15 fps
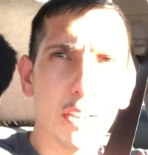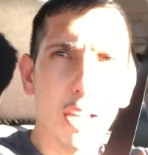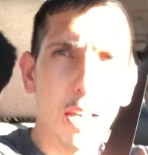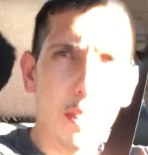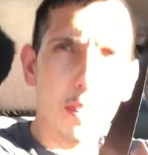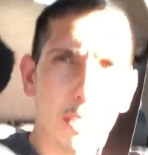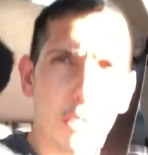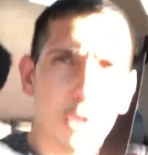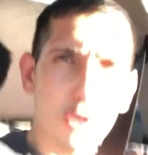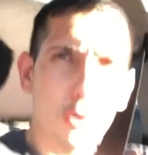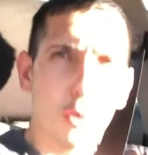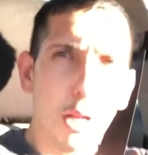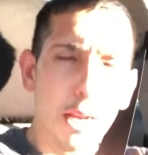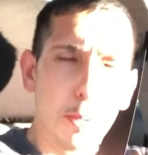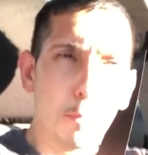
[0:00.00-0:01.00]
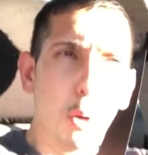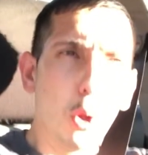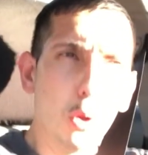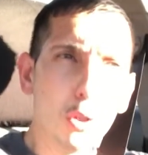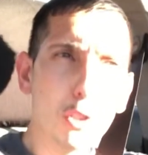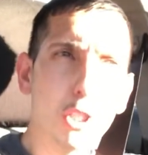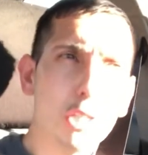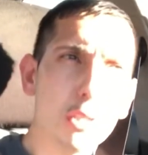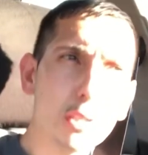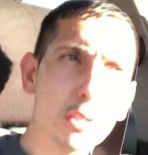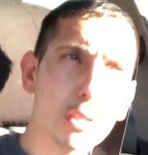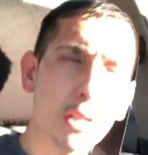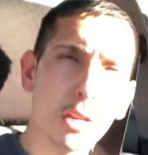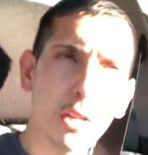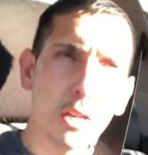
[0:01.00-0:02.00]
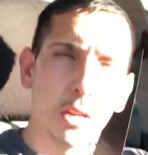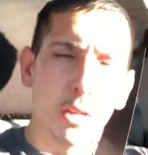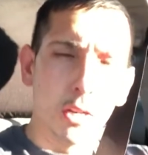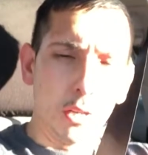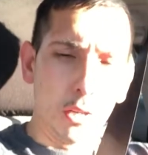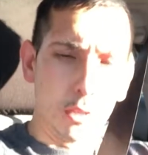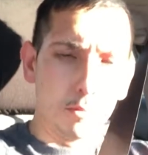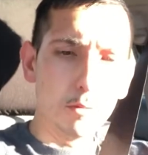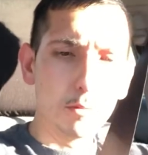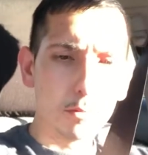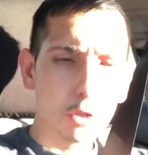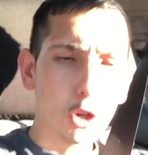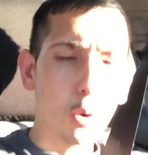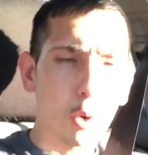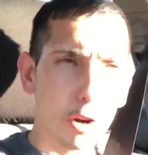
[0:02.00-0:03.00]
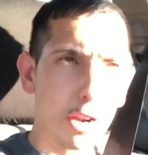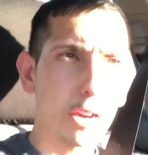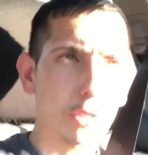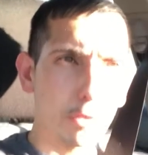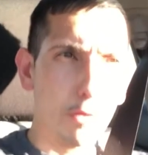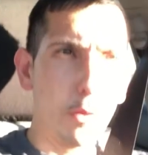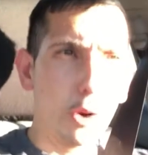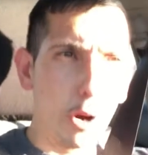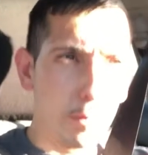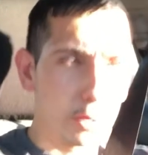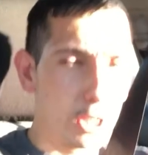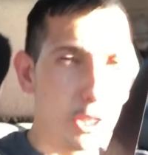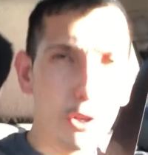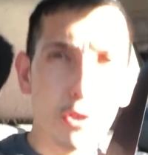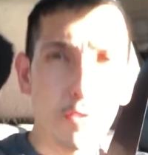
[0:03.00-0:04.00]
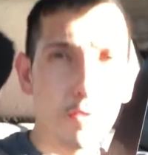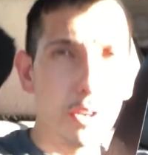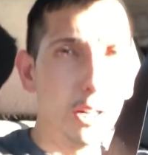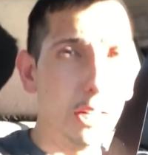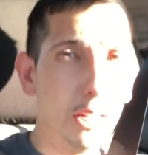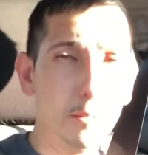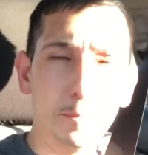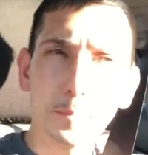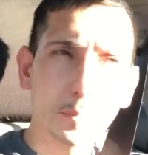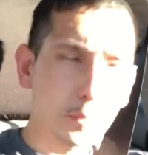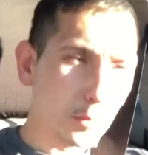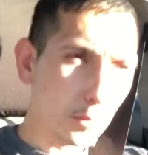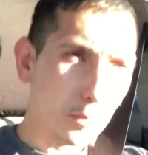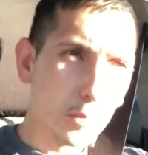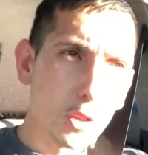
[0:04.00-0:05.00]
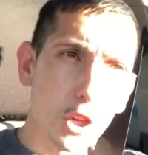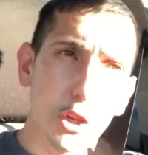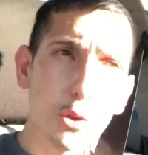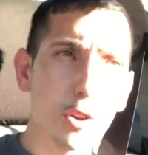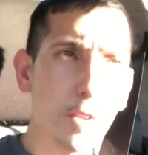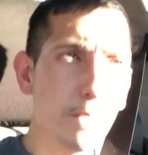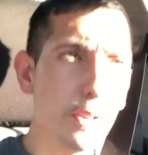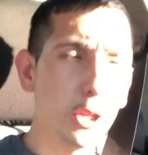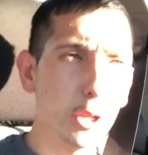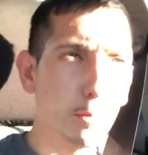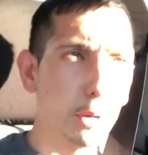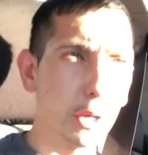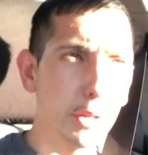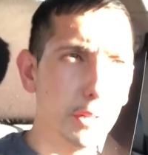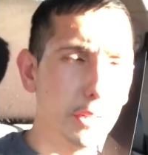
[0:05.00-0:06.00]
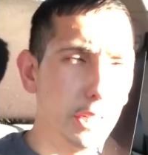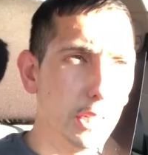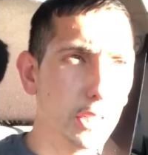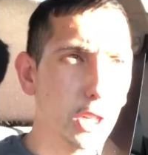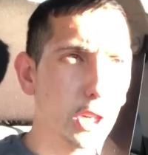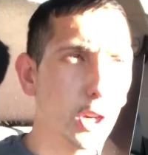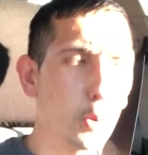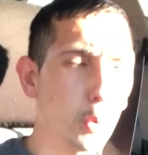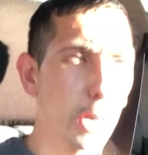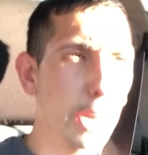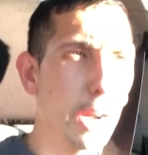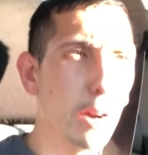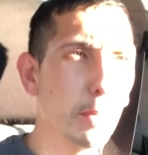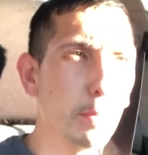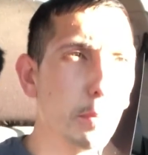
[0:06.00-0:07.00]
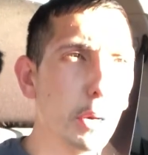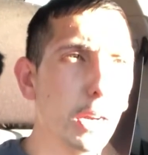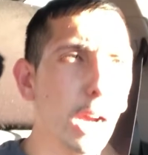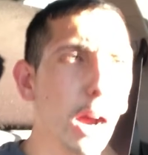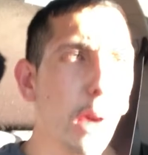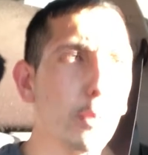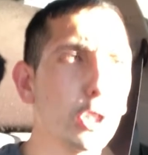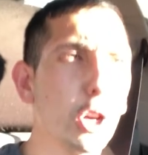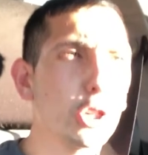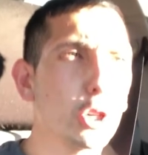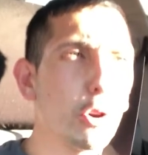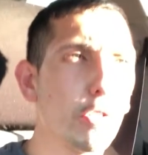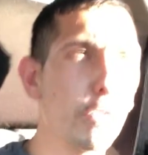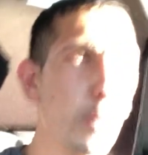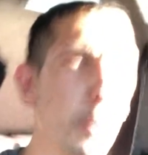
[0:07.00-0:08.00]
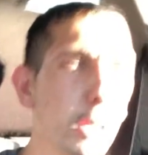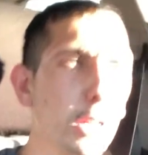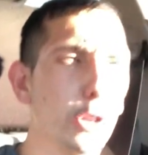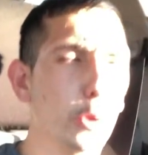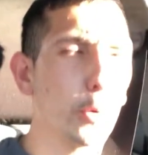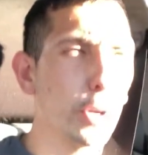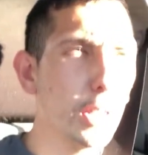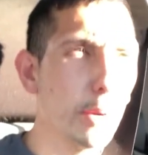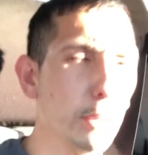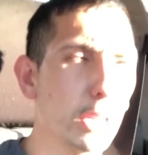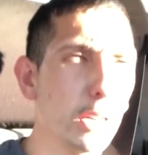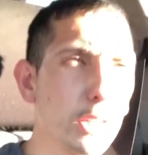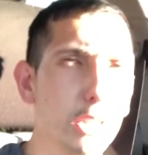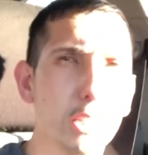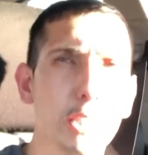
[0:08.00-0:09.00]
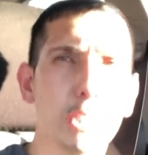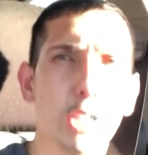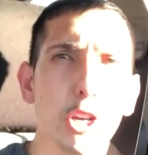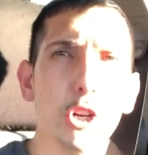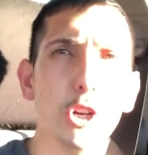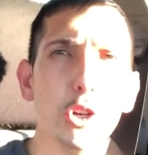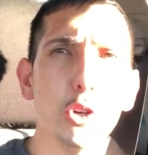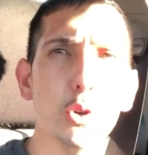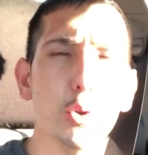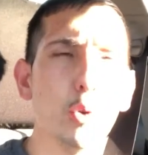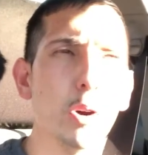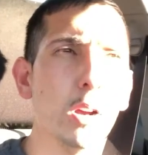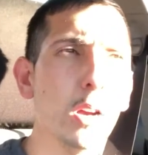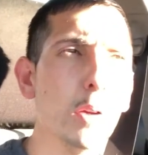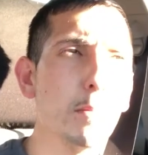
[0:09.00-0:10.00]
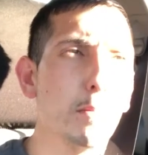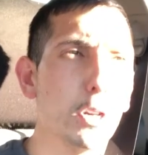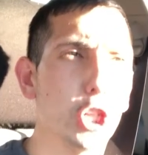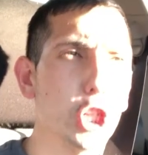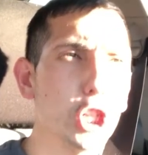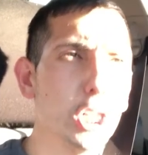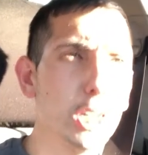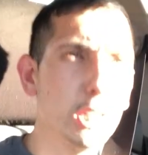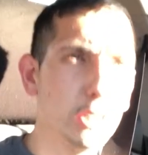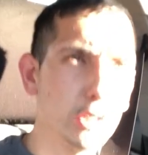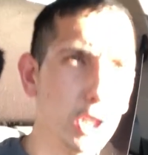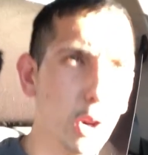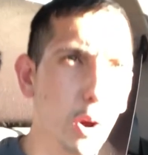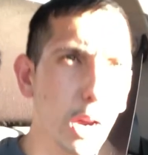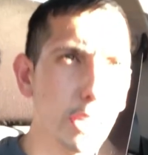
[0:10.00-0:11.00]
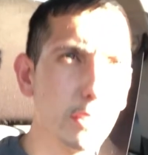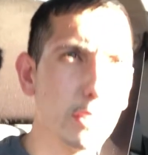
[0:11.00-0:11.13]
and then do like pulses to work out the forearms, and you can feel it. You can feel the burn. It's a good workout. But I was also unfamiliar with it because it's a new machine. So